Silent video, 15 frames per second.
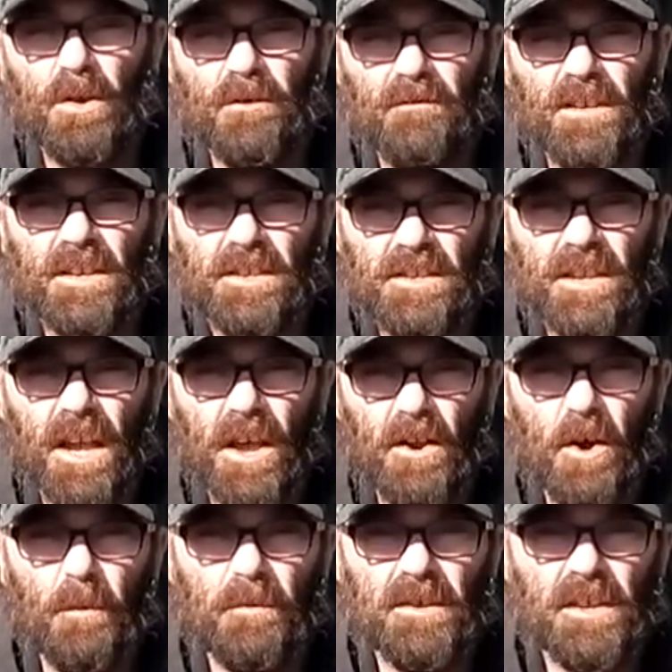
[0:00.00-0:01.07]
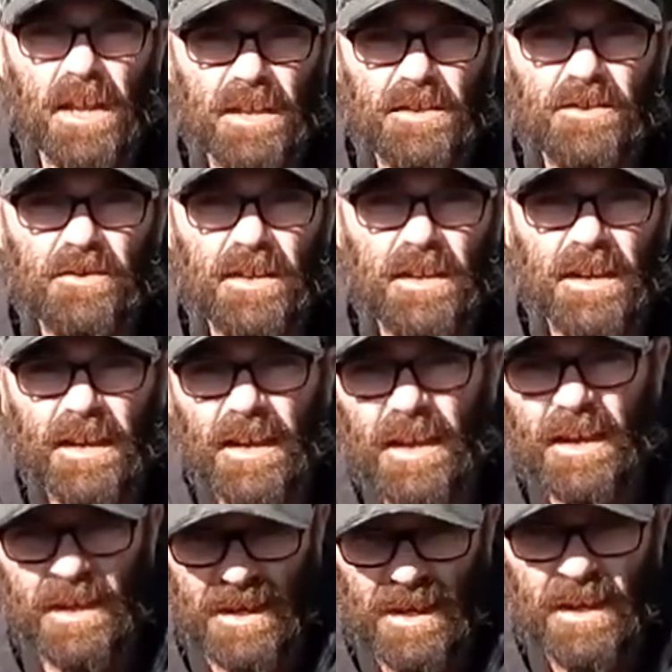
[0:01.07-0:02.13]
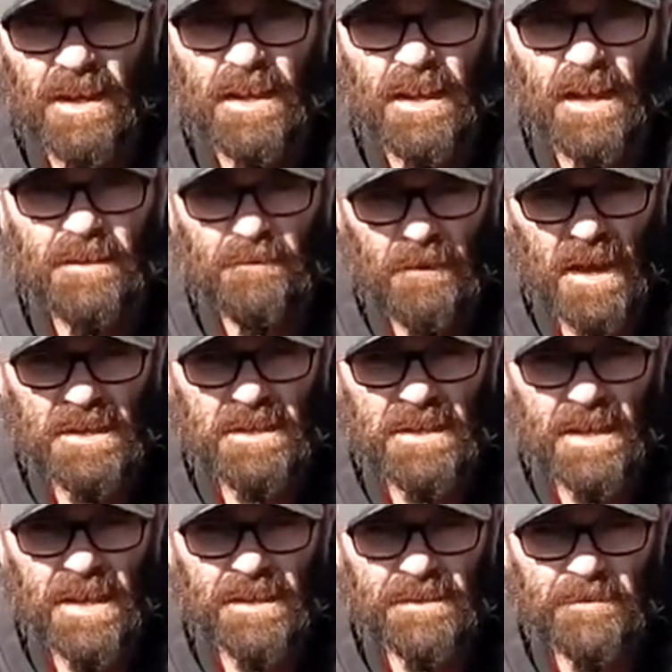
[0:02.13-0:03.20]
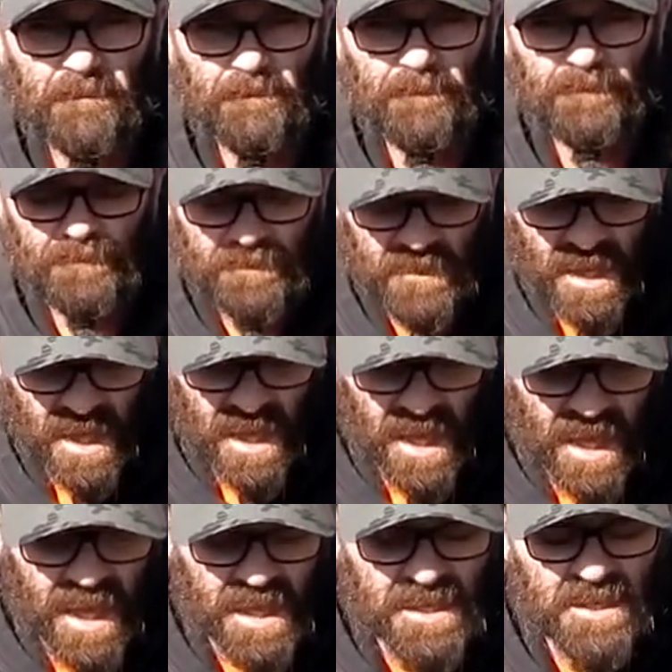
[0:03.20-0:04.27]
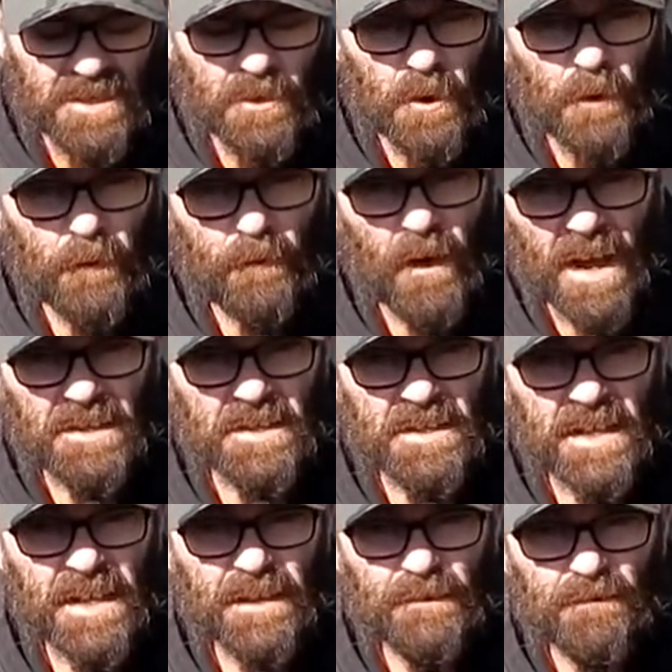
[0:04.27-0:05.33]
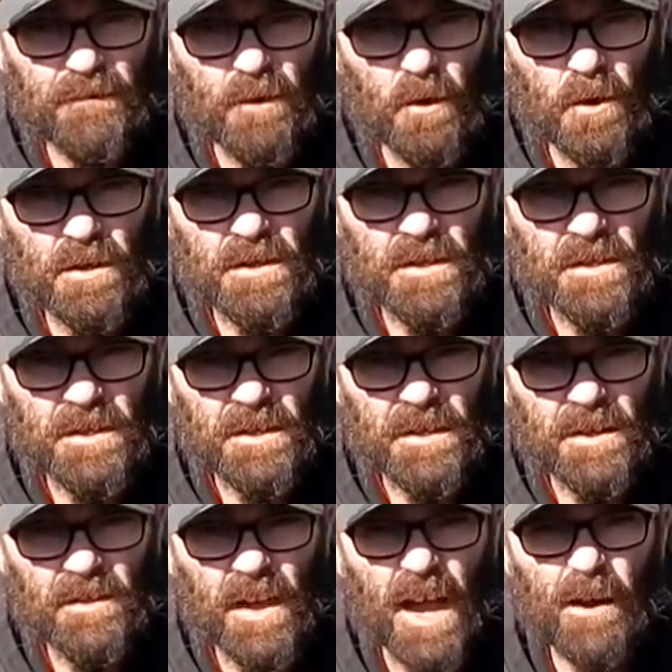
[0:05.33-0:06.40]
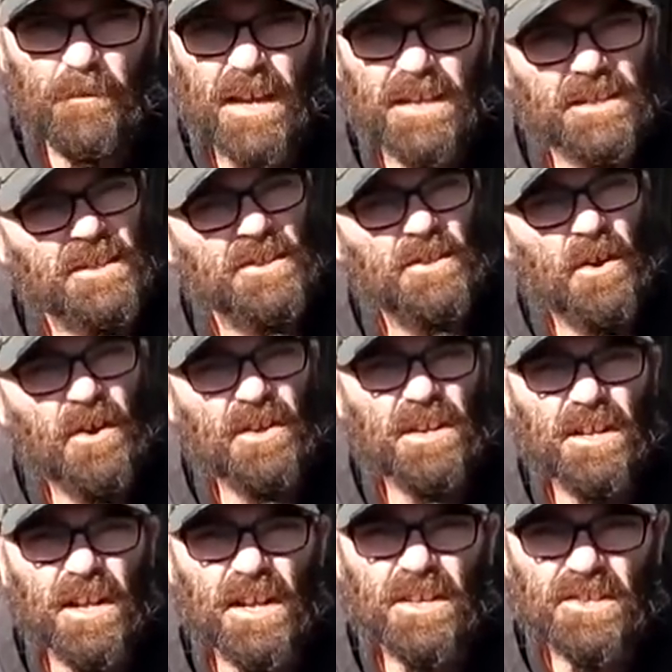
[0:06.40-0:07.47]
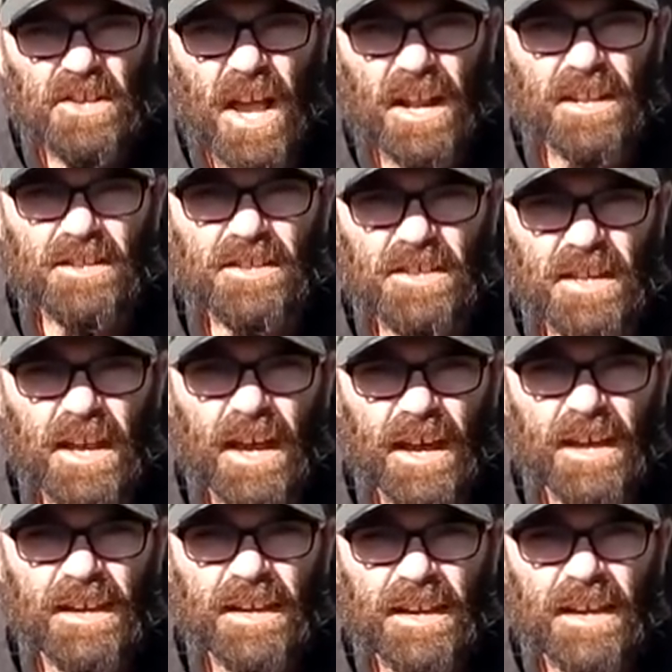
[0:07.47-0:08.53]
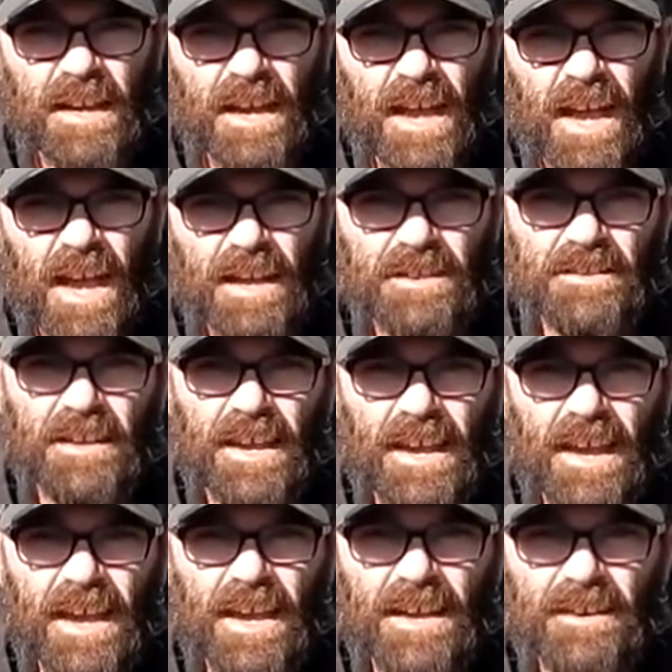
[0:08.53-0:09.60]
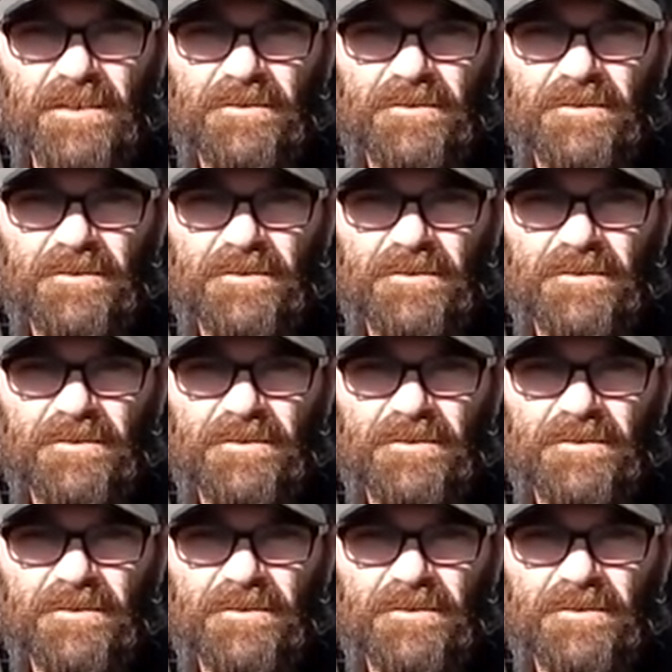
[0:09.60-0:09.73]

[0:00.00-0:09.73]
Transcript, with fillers: of this allotment history. It's fascinating. It's so fascinating, folks, that I might start a little challenge here, and uh,